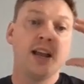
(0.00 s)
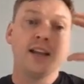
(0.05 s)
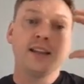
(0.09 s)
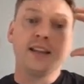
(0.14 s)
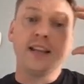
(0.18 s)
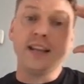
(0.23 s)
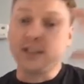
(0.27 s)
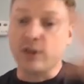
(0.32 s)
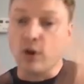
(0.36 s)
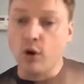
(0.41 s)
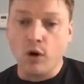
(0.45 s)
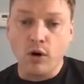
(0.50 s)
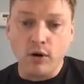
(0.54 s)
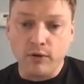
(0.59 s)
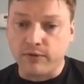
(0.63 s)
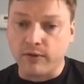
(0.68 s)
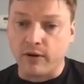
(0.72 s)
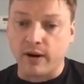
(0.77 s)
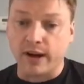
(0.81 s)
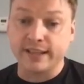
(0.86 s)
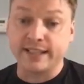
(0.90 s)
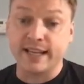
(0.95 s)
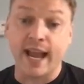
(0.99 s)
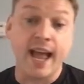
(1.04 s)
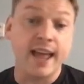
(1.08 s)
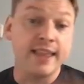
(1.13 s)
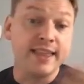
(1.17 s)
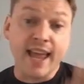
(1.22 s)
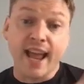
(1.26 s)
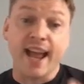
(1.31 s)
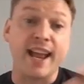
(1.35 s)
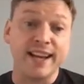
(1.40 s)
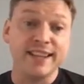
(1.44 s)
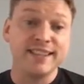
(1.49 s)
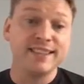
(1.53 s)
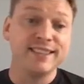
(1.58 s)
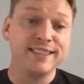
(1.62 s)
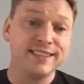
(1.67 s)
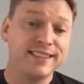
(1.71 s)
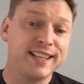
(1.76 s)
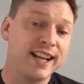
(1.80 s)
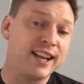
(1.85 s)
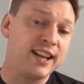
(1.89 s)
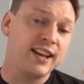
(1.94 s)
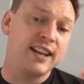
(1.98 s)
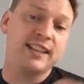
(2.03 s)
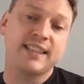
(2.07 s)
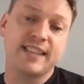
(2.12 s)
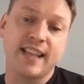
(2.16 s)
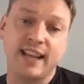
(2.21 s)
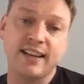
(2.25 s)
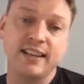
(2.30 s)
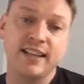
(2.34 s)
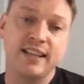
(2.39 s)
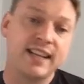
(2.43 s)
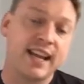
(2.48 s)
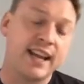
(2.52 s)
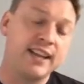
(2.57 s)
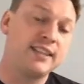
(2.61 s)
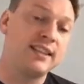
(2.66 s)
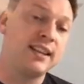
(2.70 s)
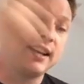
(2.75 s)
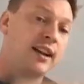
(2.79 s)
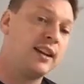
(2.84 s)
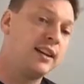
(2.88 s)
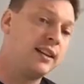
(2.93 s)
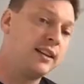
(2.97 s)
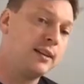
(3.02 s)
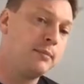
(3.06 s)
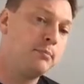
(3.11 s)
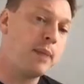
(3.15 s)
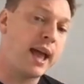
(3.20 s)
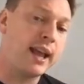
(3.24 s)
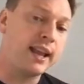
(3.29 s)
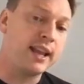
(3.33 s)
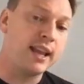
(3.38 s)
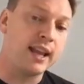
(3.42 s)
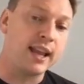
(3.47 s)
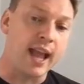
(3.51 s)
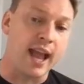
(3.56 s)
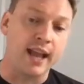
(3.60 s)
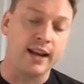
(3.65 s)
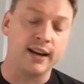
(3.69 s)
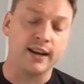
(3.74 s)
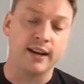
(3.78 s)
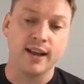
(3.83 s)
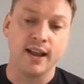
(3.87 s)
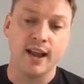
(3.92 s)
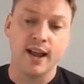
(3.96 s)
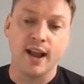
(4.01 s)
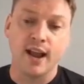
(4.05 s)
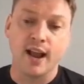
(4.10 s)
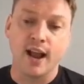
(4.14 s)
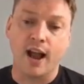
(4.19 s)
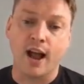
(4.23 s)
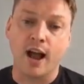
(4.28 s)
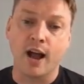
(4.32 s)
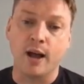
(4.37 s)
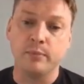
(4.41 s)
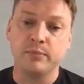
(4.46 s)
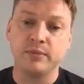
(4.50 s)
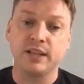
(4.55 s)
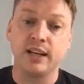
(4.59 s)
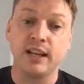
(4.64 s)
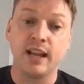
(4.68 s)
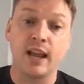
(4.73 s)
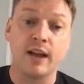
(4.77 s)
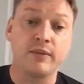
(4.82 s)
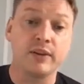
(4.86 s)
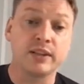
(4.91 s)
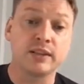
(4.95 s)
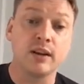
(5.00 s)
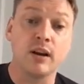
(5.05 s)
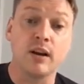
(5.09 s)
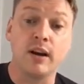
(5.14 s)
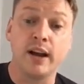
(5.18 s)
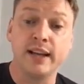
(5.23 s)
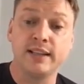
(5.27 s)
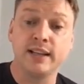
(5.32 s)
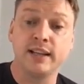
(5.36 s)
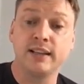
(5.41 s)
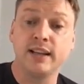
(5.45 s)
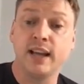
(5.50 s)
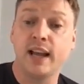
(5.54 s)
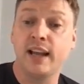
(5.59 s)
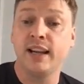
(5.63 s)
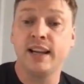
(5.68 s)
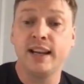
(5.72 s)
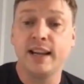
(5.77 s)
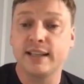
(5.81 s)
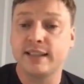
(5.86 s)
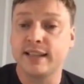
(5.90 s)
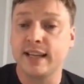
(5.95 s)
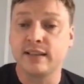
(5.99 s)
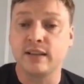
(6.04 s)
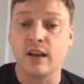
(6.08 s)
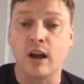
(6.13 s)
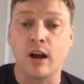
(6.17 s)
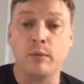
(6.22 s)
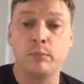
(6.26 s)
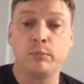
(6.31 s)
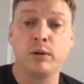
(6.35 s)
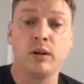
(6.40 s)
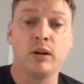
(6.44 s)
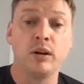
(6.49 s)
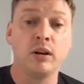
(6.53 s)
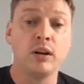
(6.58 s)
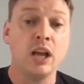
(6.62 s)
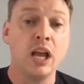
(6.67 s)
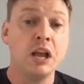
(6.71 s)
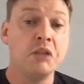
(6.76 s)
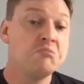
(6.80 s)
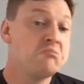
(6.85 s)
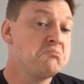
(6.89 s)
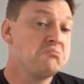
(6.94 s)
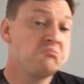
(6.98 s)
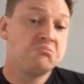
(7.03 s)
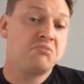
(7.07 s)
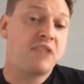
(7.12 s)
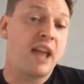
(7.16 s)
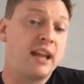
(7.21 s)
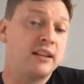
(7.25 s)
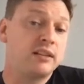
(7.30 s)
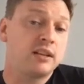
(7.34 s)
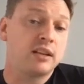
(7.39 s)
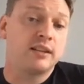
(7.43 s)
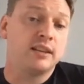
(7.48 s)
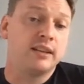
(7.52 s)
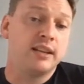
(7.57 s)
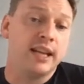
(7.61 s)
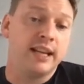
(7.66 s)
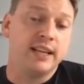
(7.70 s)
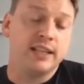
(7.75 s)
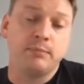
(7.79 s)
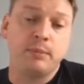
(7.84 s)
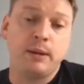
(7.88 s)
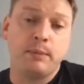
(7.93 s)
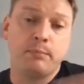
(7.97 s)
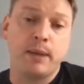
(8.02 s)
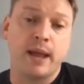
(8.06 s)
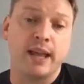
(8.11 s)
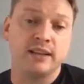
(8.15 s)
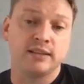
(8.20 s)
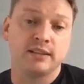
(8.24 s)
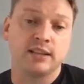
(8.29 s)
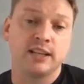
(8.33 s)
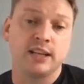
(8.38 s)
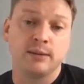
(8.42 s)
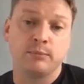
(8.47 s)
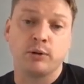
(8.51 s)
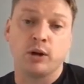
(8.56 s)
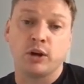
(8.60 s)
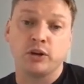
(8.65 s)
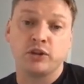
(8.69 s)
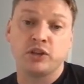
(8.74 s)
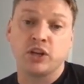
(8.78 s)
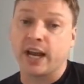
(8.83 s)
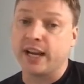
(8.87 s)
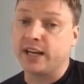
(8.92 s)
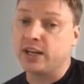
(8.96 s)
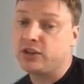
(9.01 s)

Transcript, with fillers: They need to authorize it, and then they're going to send the data back again to the other side. And in this example, That doesn't need to be pinned to the blockchain.